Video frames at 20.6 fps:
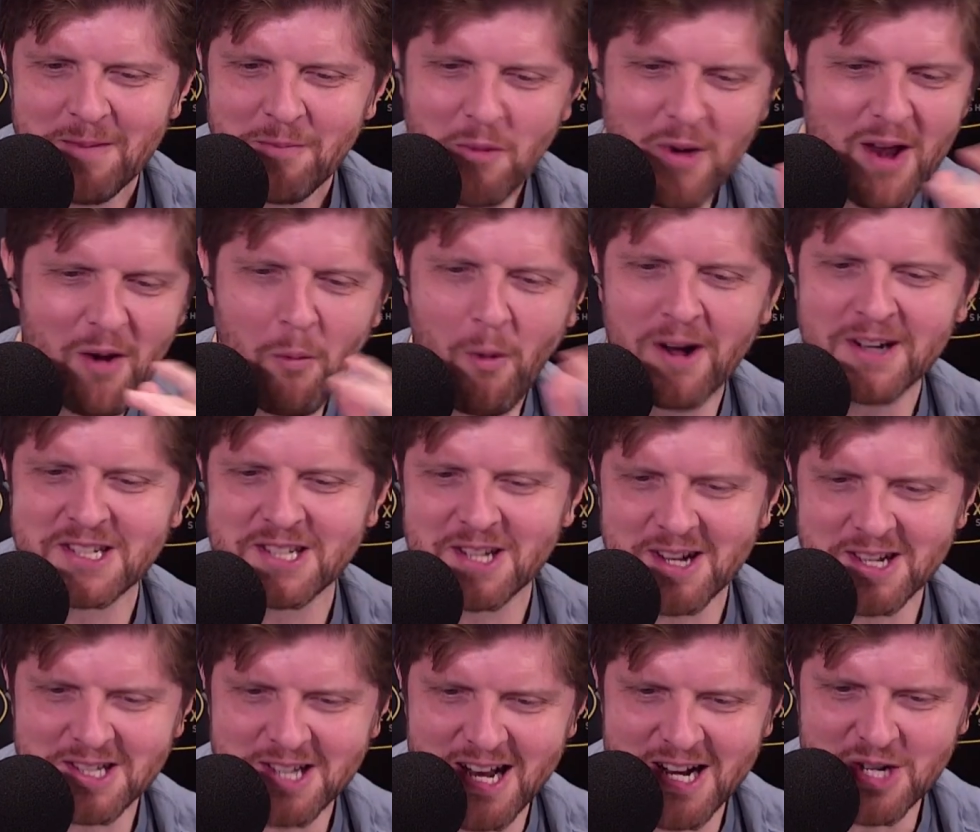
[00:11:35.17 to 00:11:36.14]
we had a once
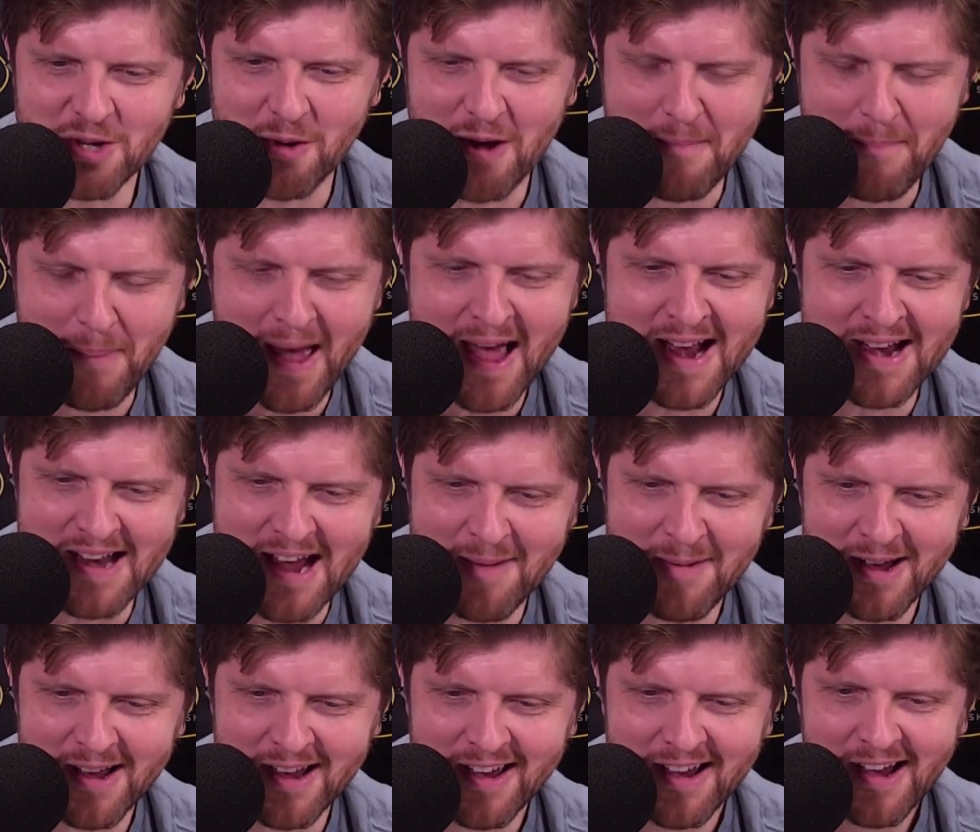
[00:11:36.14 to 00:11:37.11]
in a century
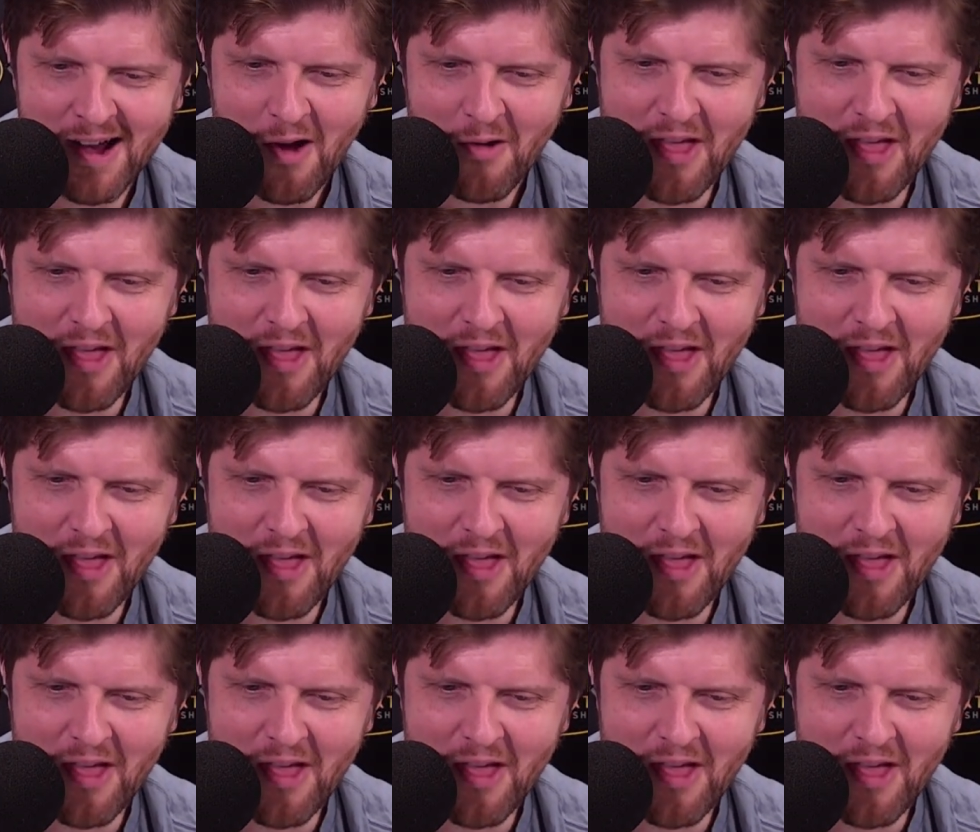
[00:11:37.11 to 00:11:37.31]
pandemic